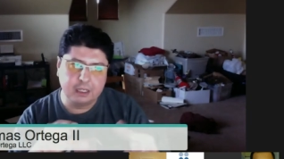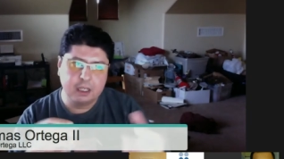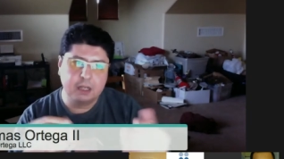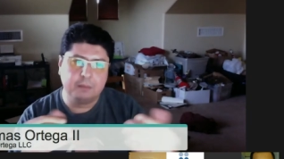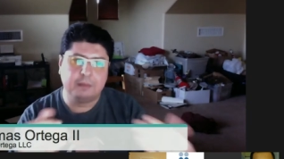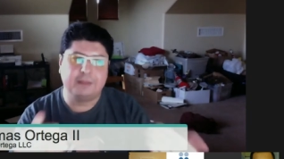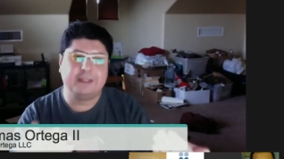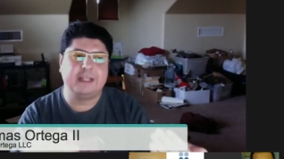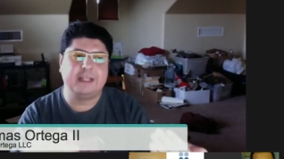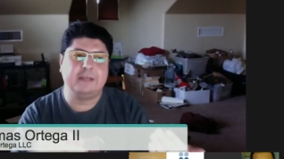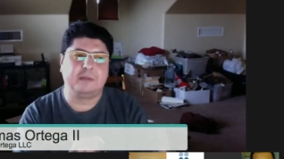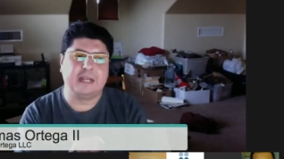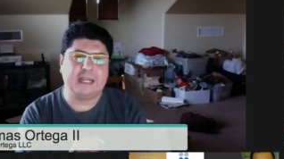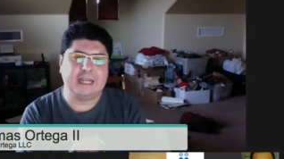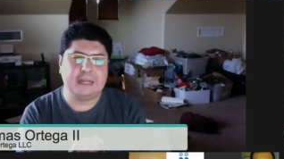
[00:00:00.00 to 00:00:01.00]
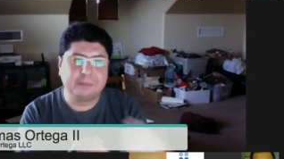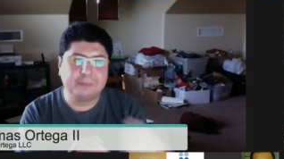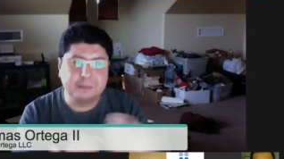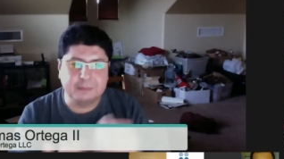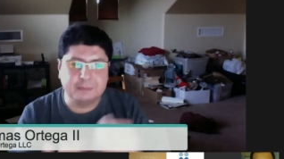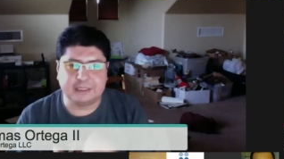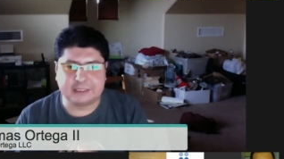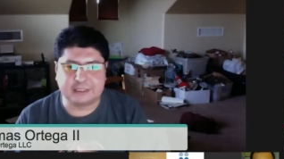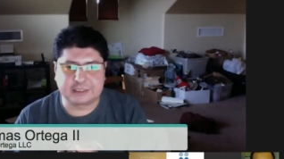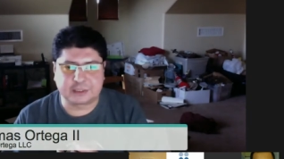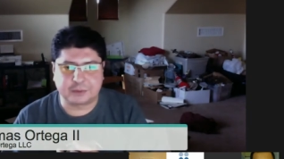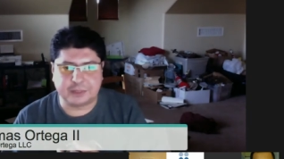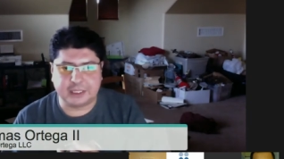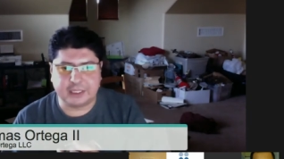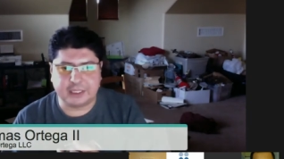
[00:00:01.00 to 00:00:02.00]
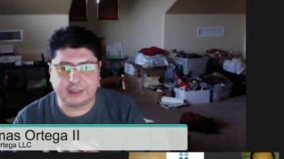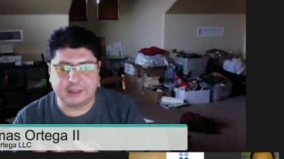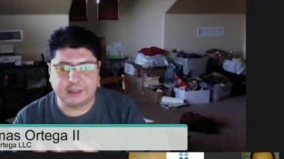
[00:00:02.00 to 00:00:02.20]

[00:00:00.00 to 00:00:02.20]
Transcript: But then when I implement the screen,